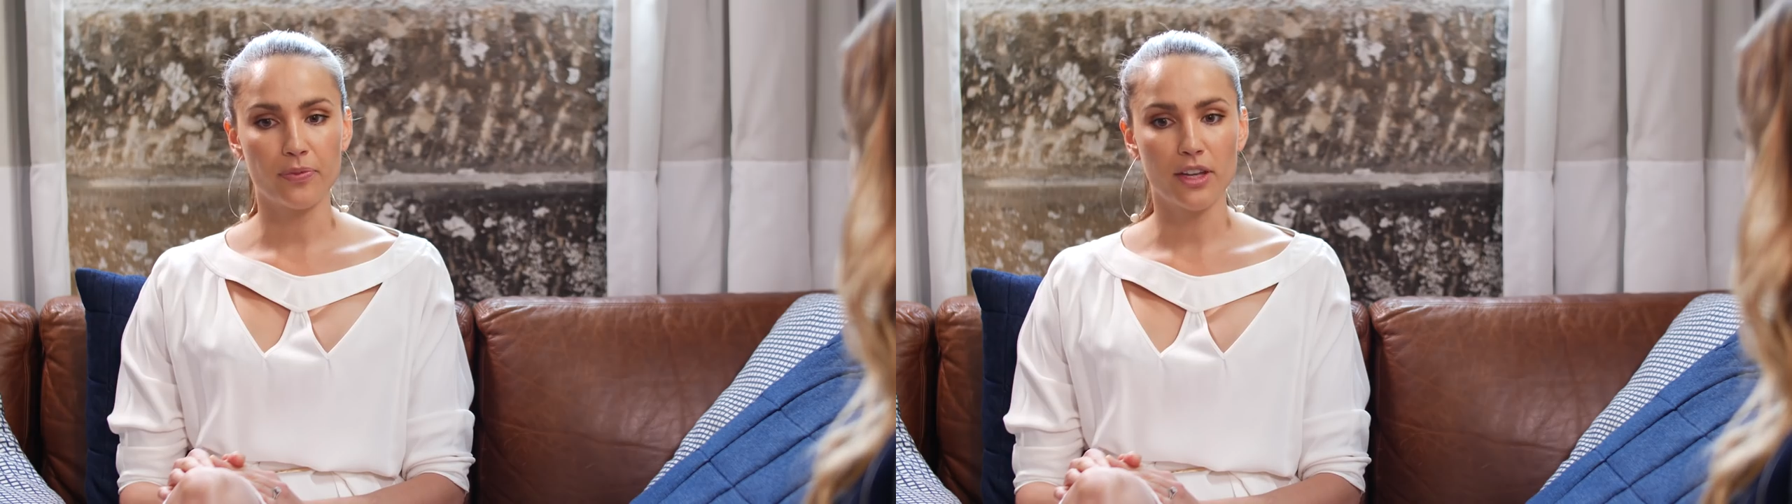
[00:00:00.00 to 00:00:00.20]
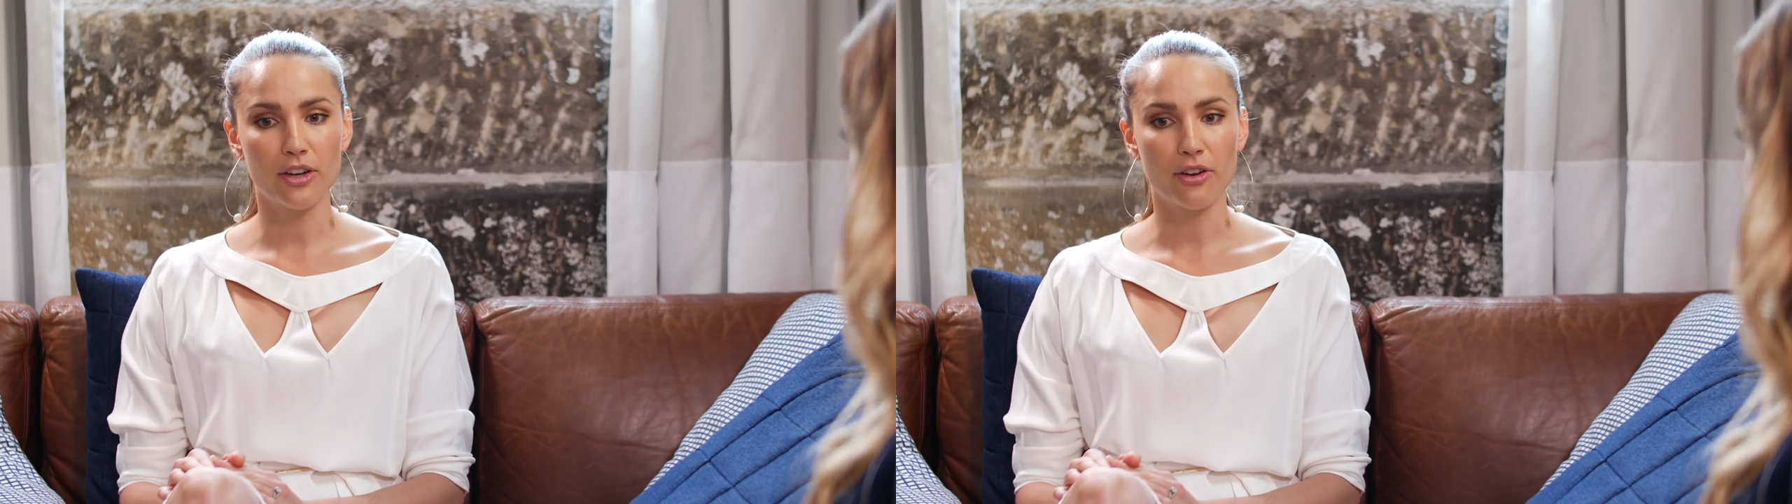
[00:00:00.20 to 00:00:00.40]

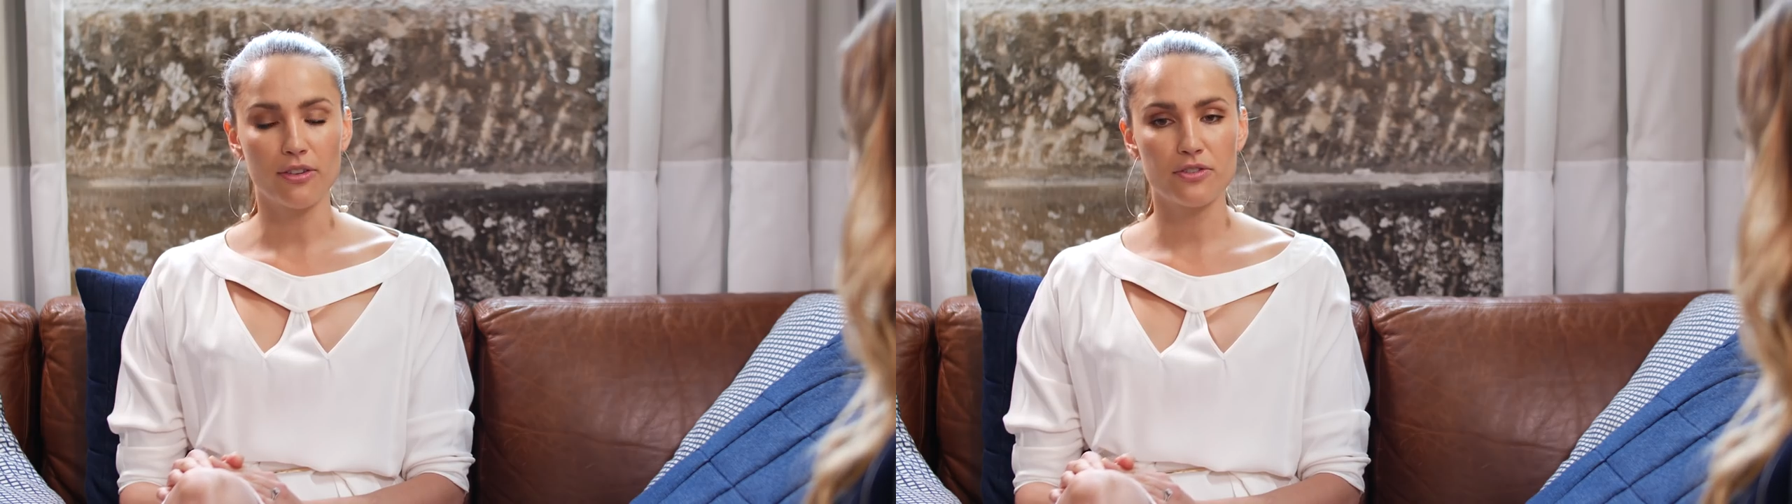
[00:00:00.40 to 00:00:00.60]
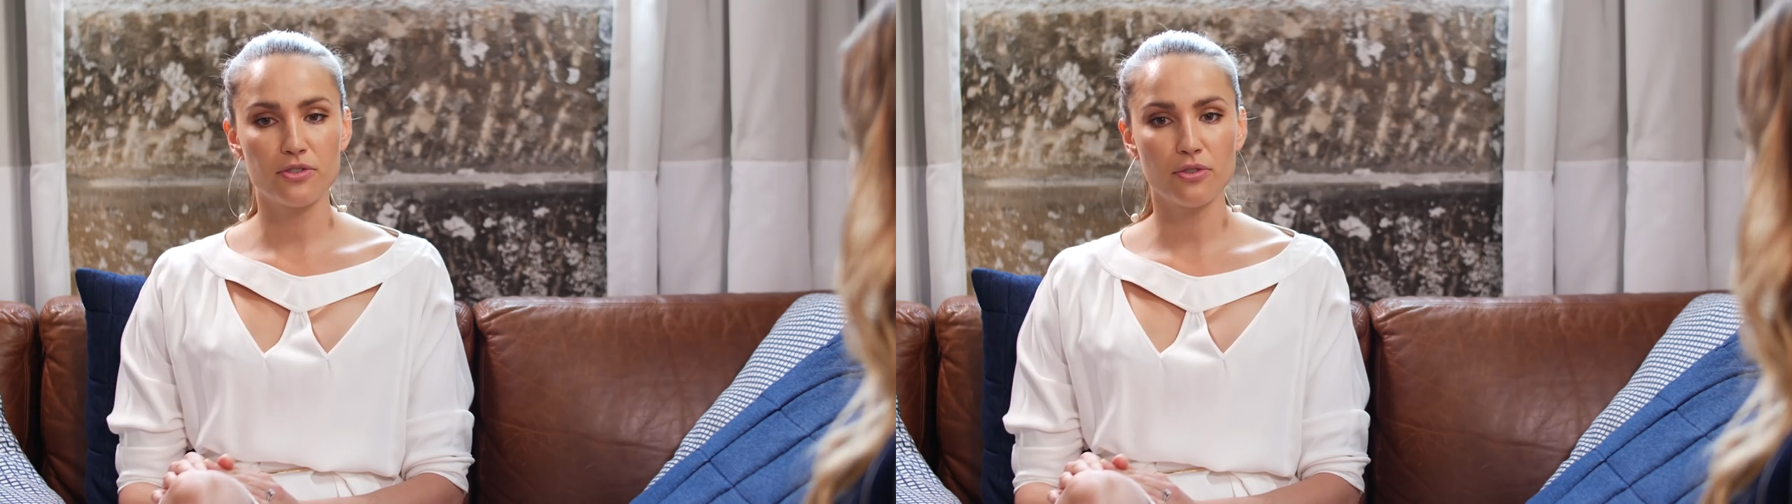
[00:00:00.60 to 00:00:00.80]
you
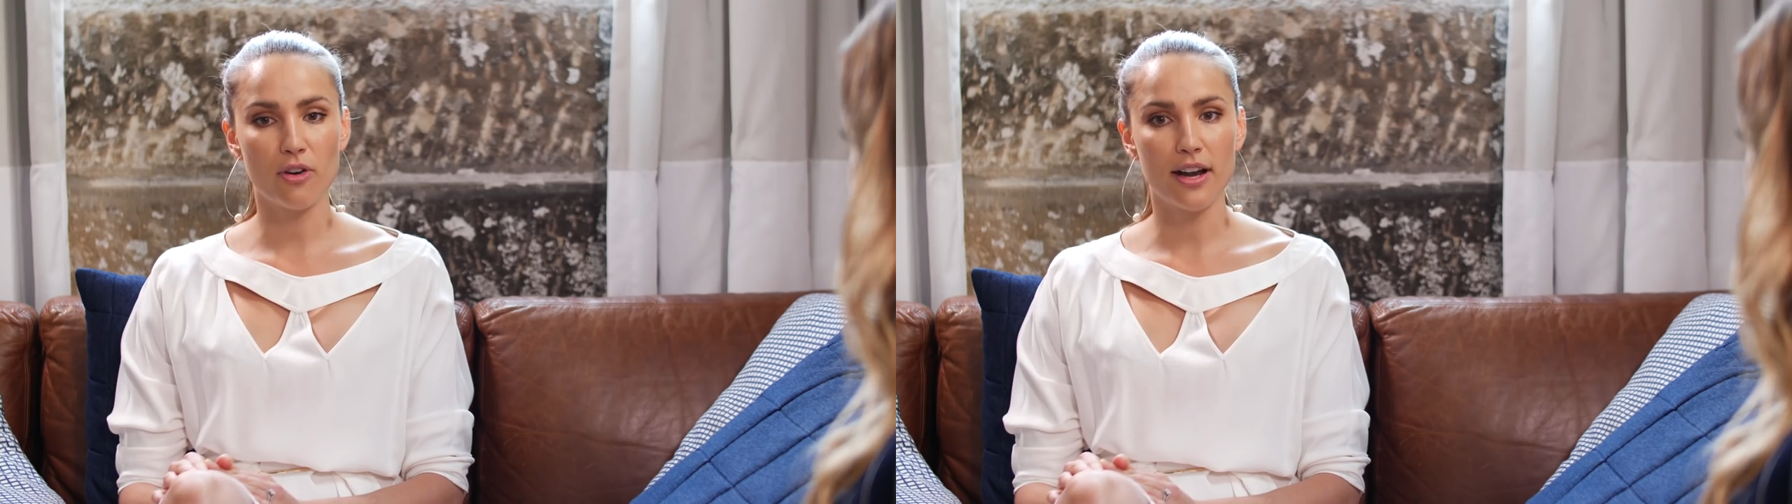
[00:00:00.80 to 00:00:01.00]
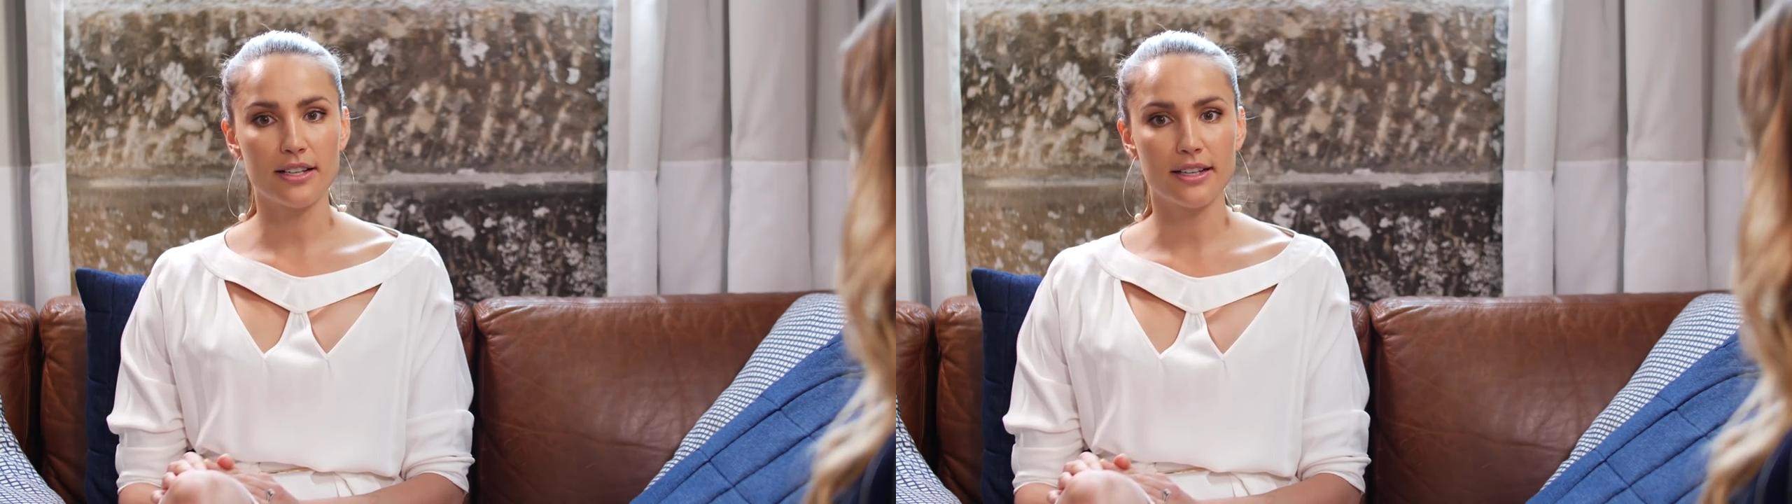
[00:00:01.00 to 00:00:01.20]
know,
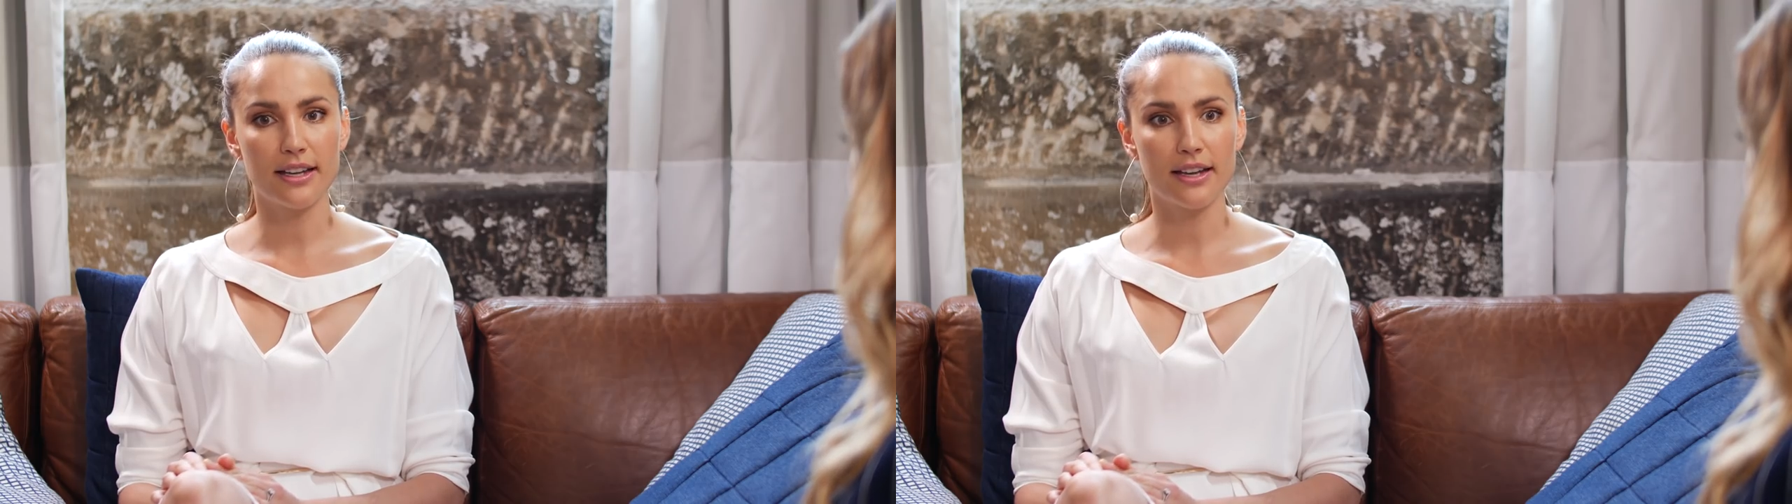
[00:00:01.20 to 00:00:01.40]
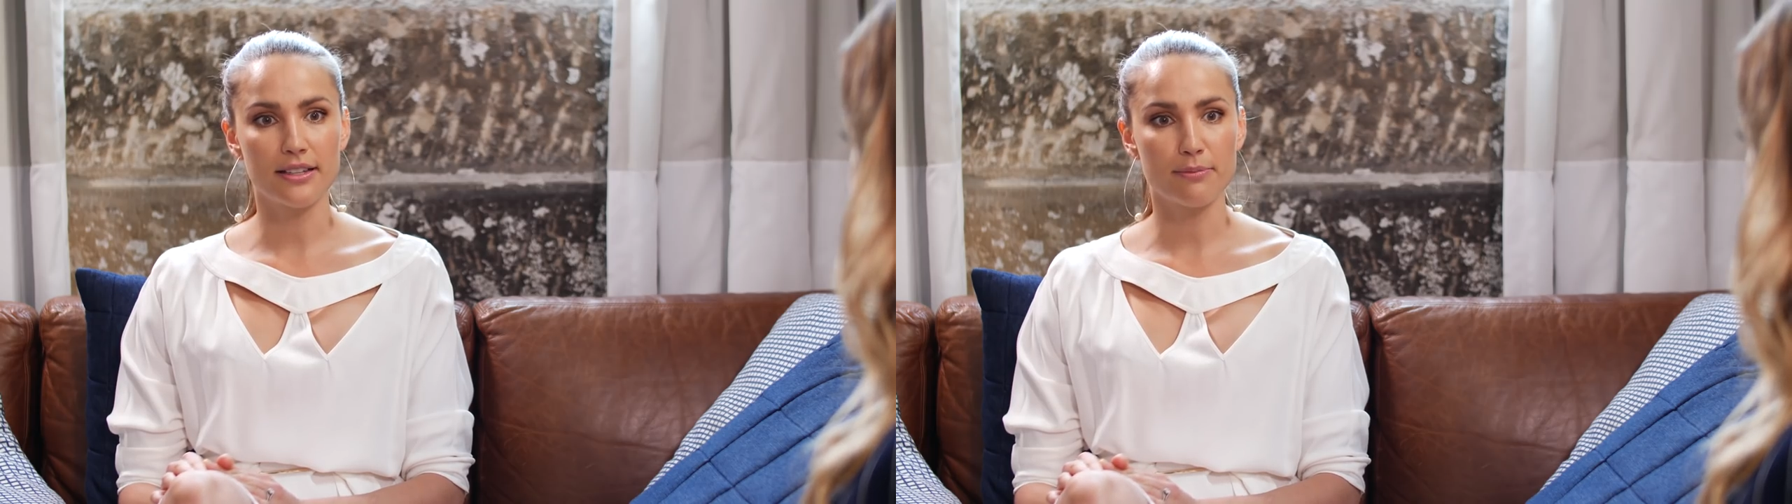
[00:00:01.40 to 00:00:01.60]
trying to
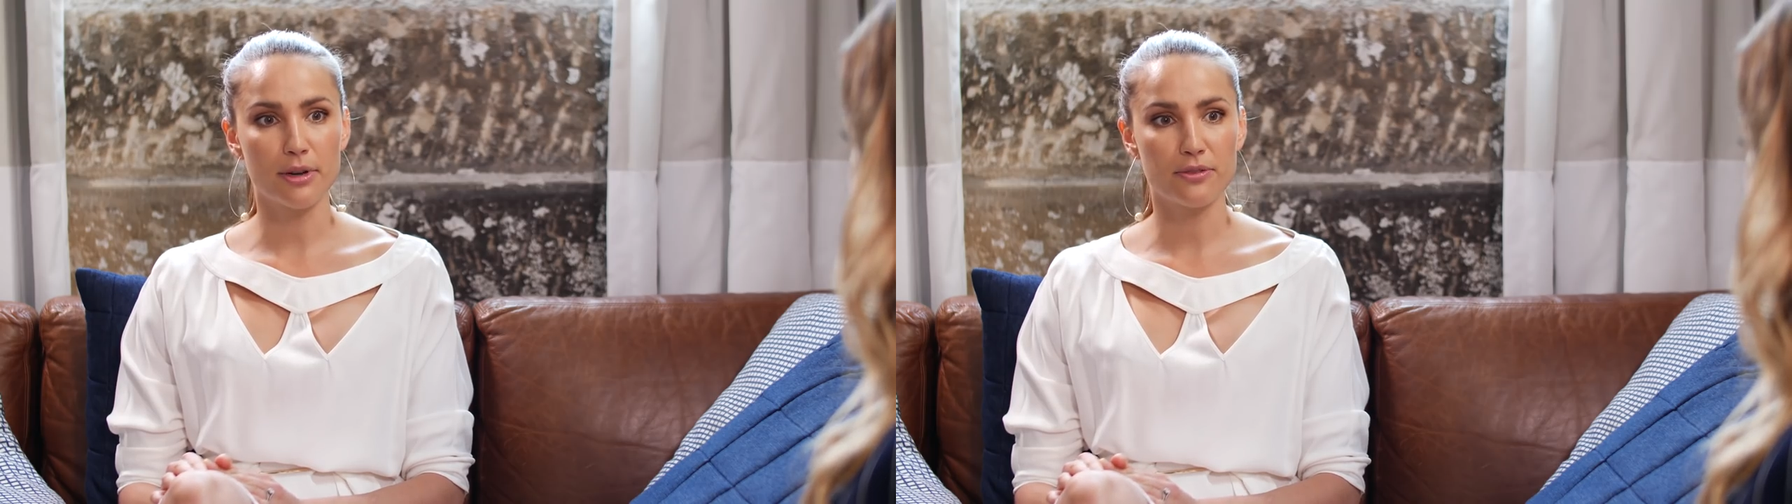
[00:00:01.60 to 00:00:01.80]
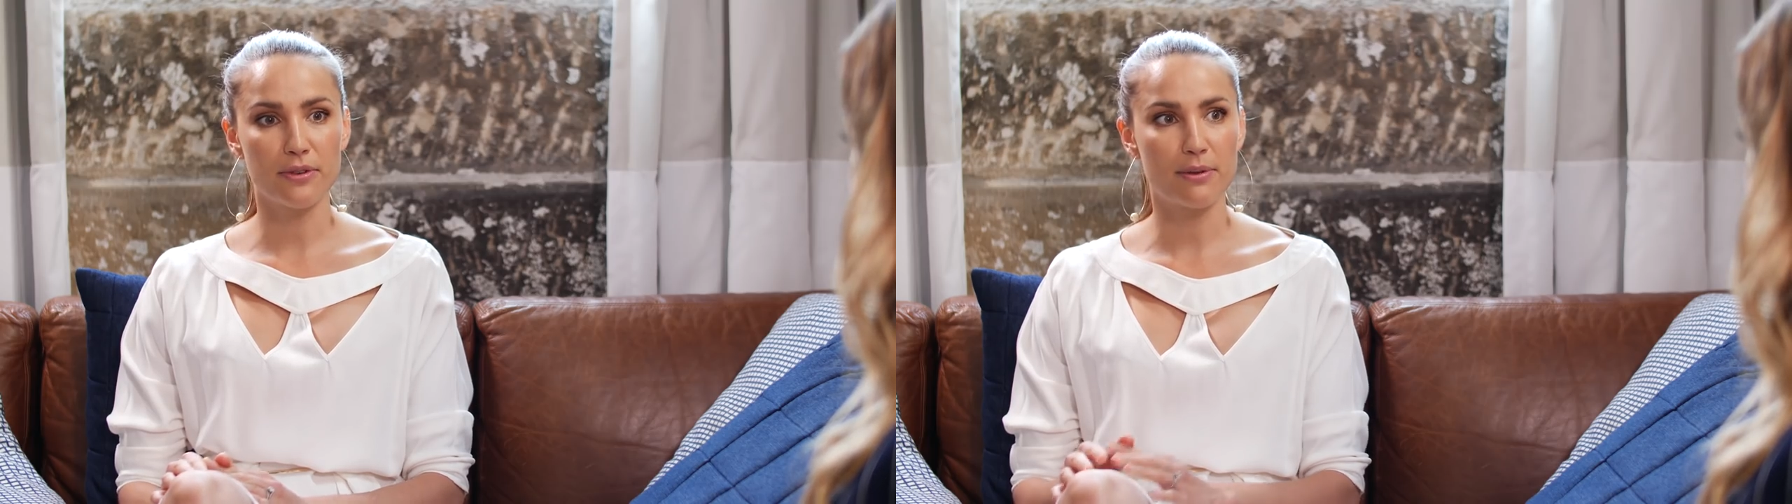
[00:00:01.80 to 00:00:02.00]
get as
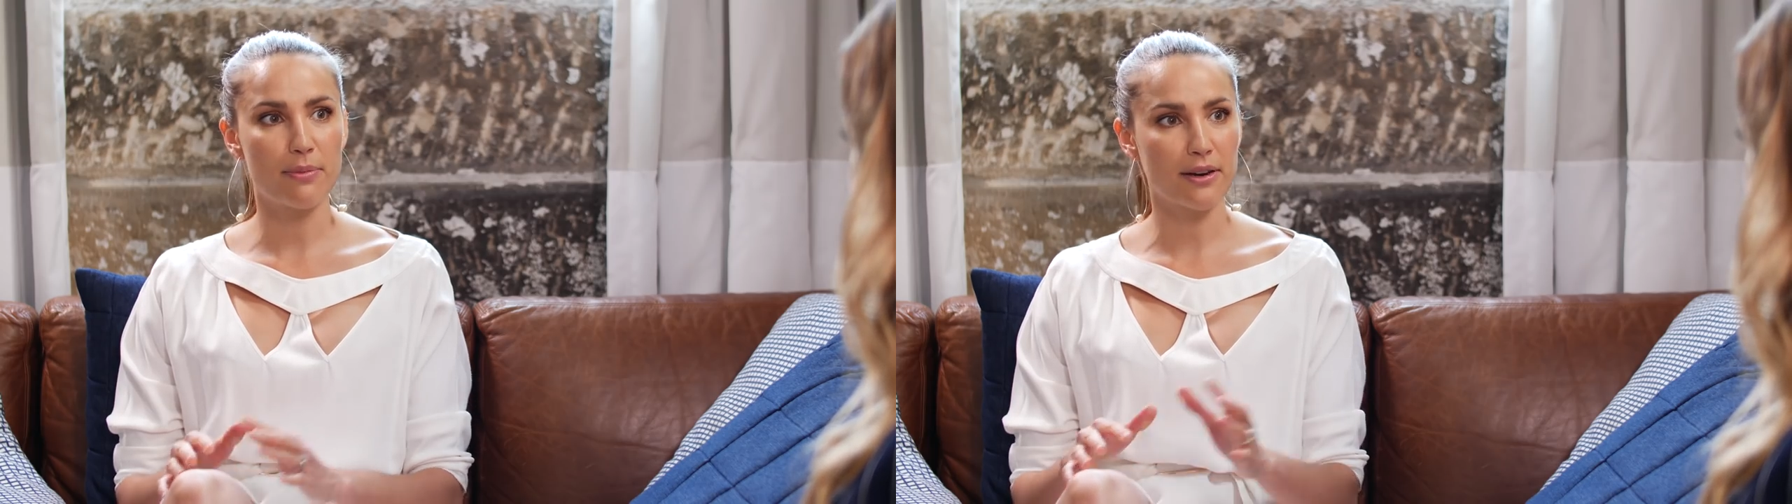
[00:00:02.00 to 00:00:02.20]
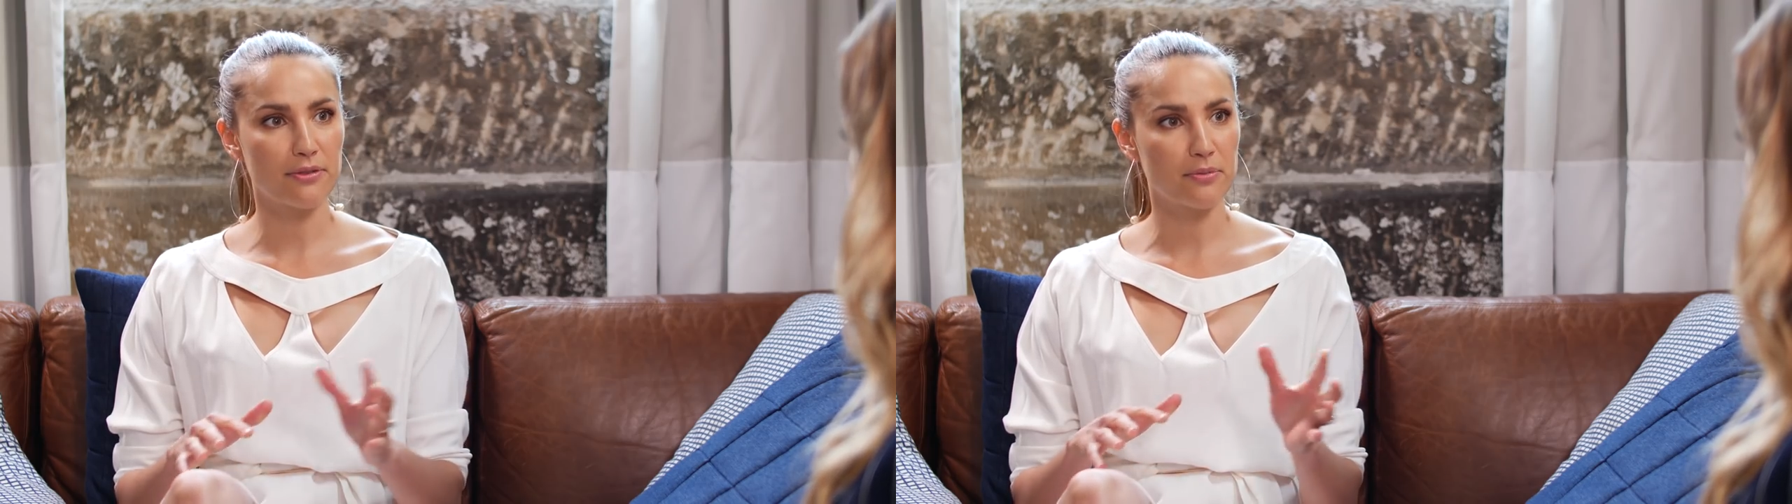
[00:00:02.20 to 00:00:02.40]
much feedback